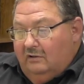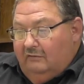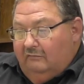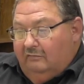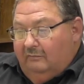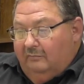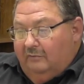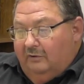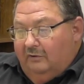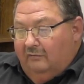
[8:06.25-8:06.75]

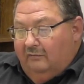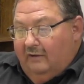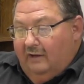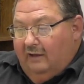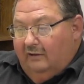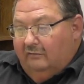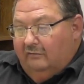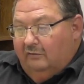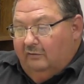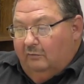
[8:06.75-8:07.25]
from
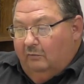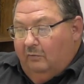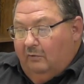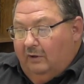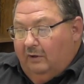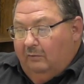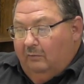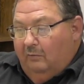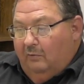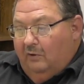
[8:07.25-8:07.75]

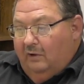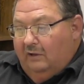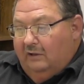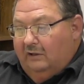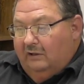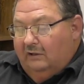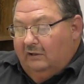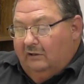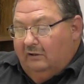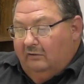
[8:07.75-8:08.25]
2021
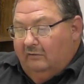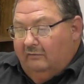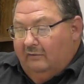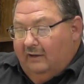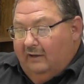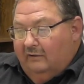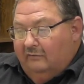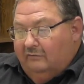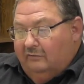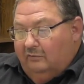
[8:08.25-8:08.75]
into
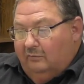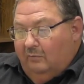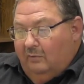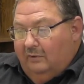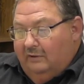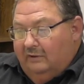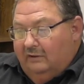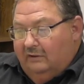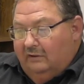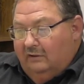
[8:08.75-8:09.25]

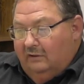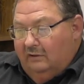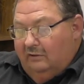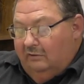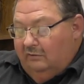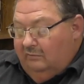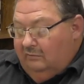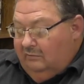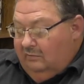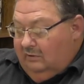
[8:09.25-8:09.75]

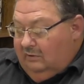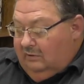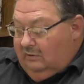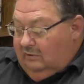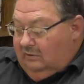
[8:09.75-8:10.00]
2022